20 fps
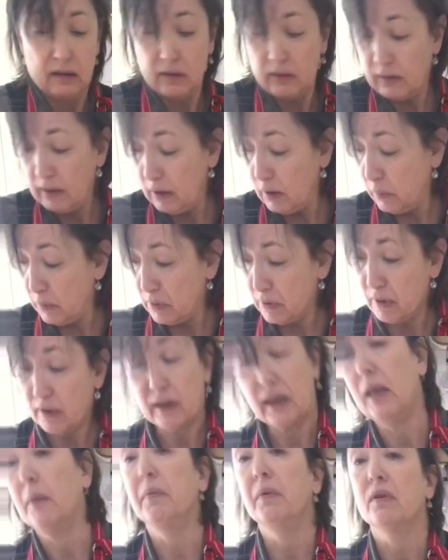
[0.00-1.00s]
They're the ones that are
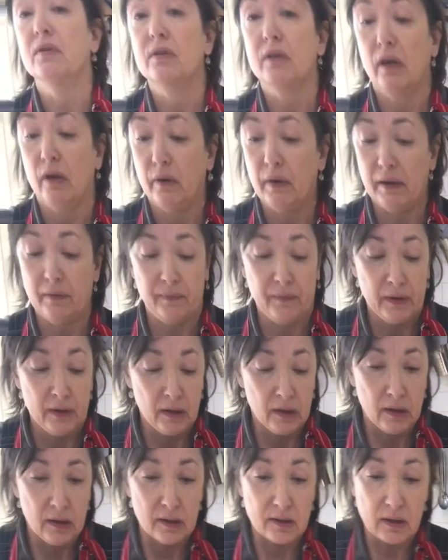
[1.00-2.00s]
keeping us going.
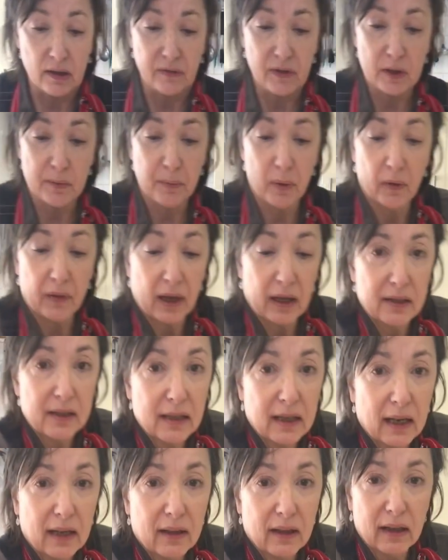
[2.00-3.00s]
So I've just put that
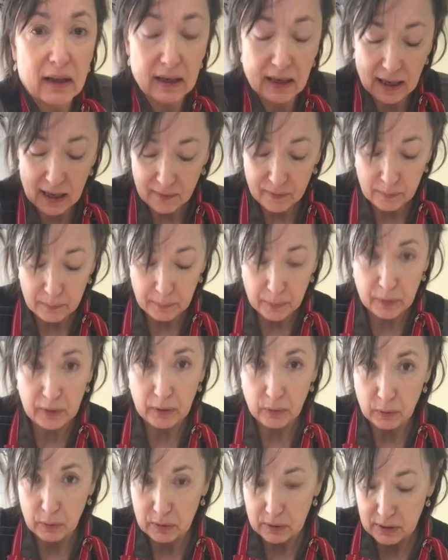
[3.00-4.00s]
together, and I haven't put it
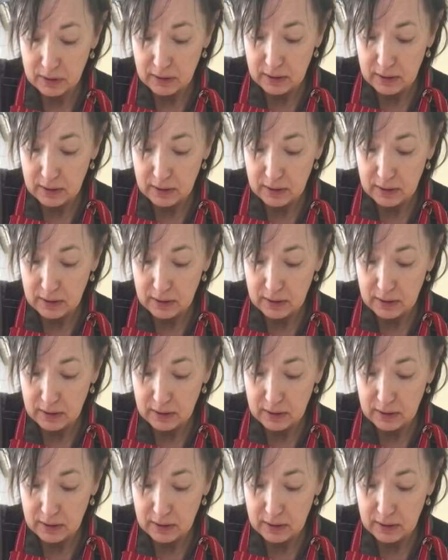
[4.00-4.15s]
all,